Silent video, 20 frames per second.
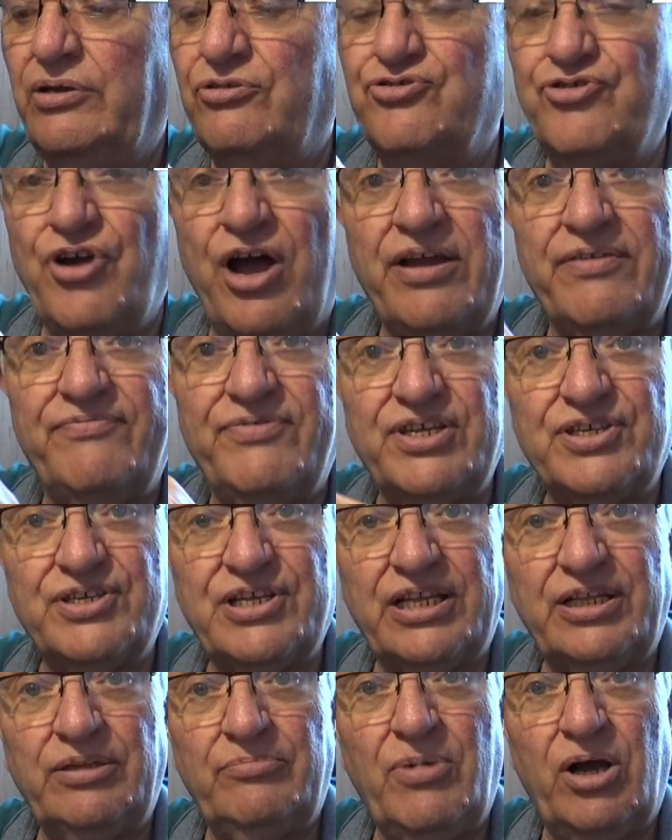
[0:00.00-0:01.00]
drive this
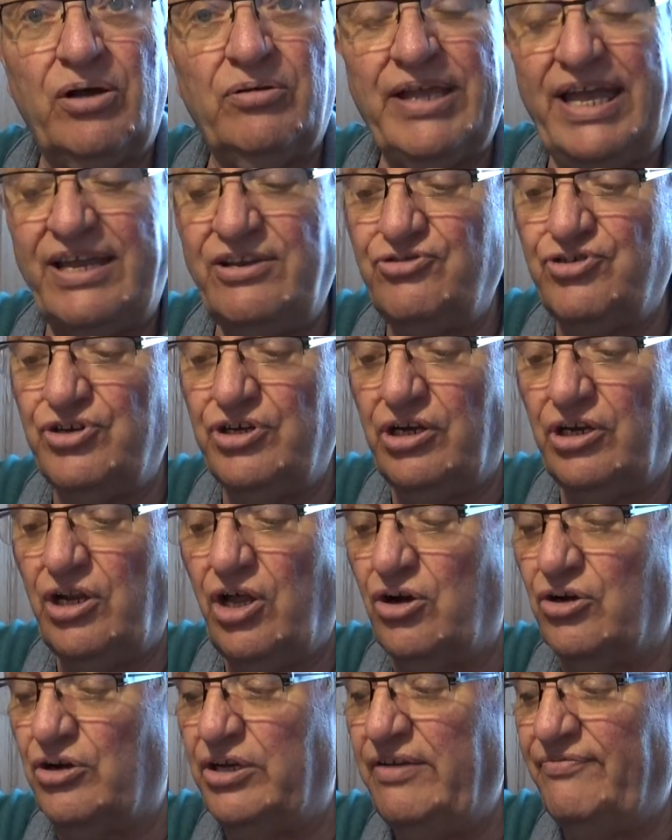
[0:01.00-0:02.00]
little engine along.